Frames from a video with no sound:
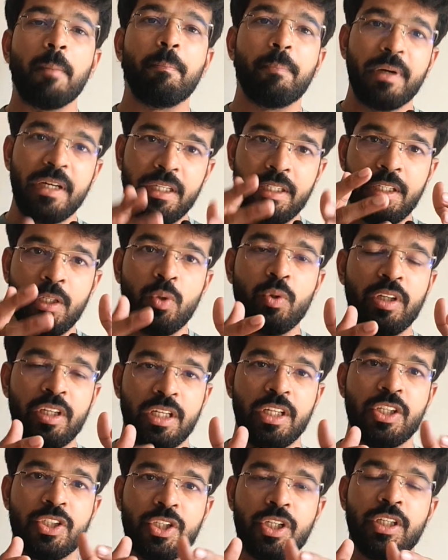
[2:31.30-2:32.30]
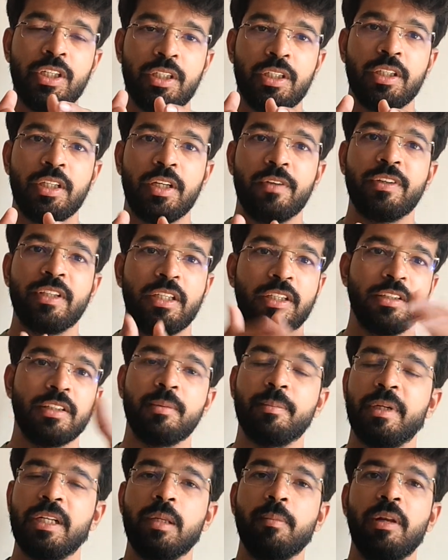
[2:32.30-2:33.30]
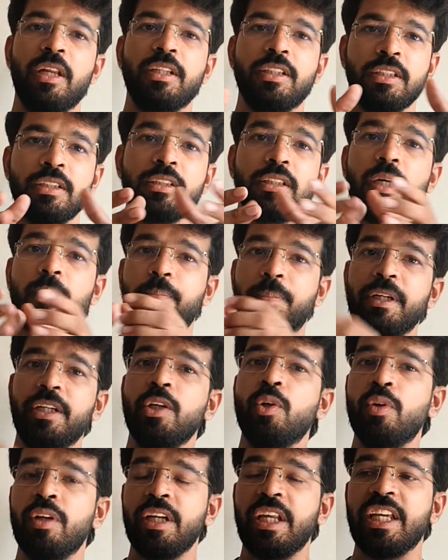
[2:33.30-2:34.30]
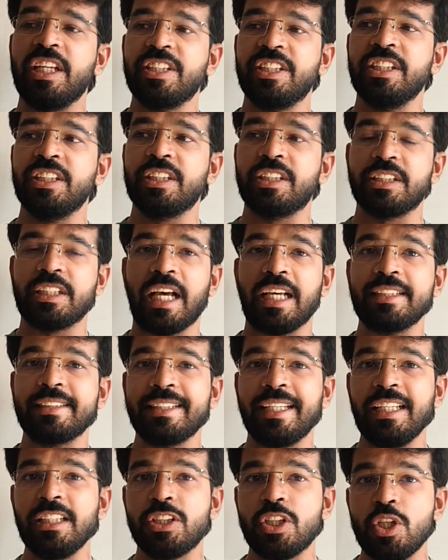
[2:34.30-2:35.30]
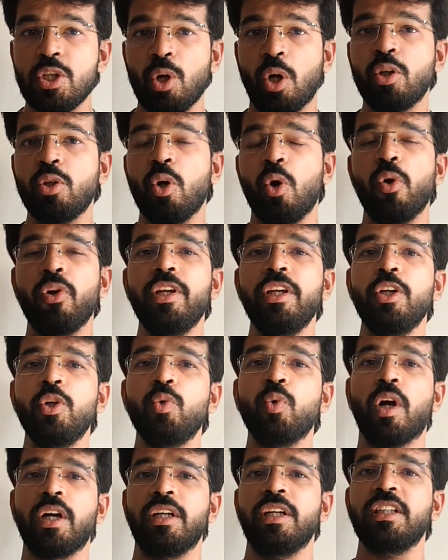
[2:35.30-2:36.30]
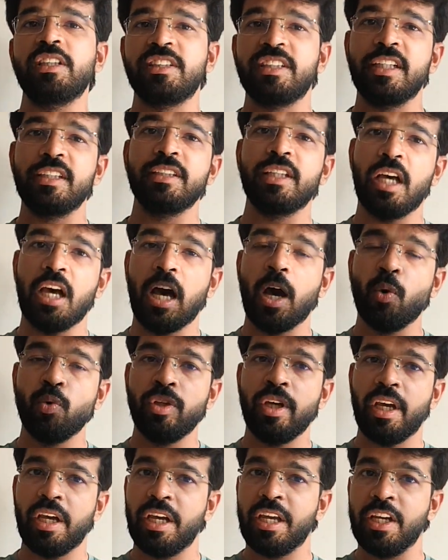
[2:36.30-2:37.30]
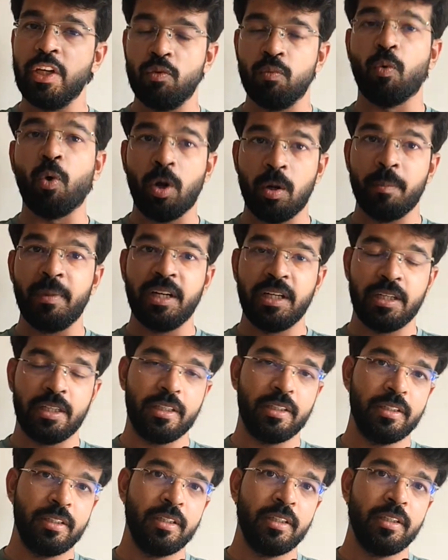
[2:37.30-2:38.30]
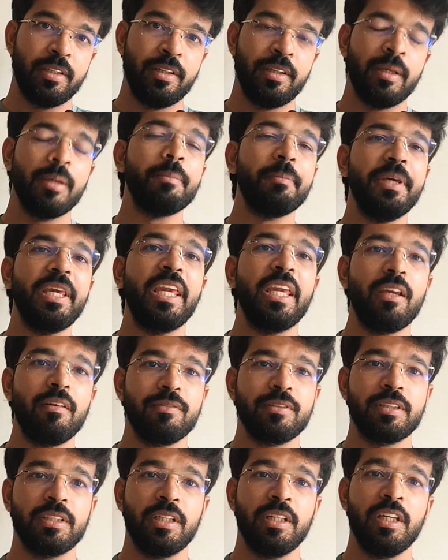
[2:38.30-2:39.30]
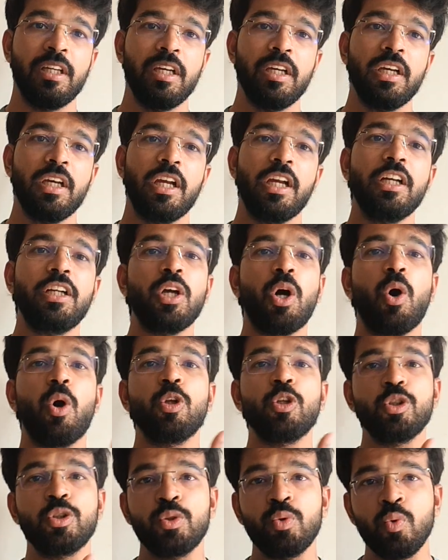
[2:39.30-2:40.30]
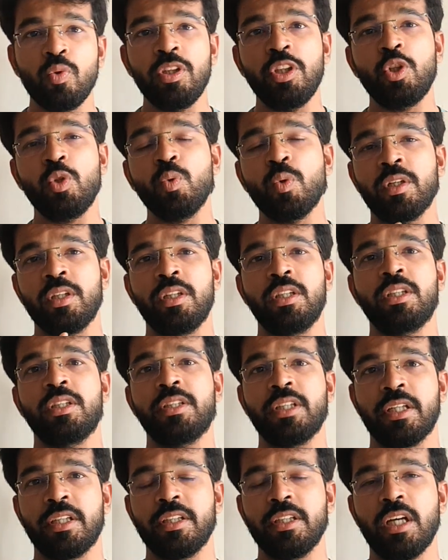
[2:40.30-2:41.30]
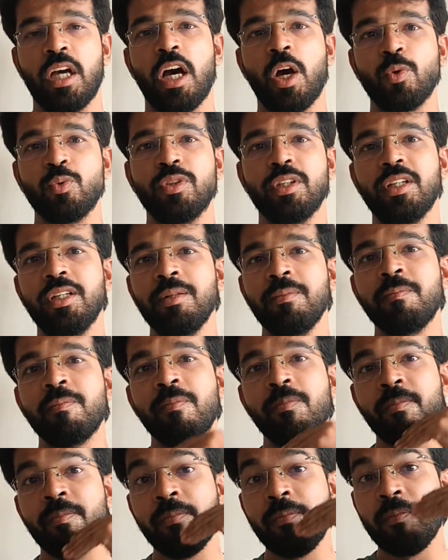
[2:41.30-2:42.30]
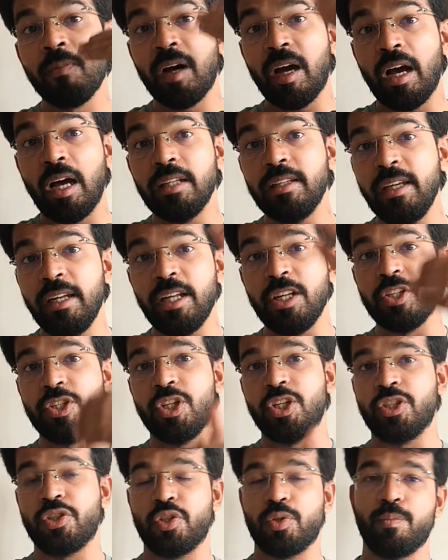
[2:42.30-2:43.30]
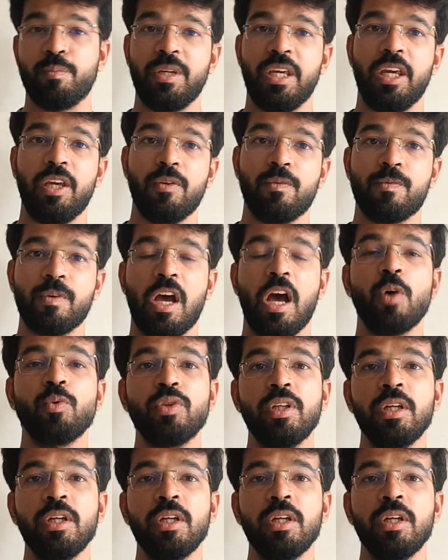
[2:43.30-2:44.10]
a particular agent, when there is a multiple agents, a particular agent's task is not only to understand how the environment behaves, it also need to understand how the other agents behave,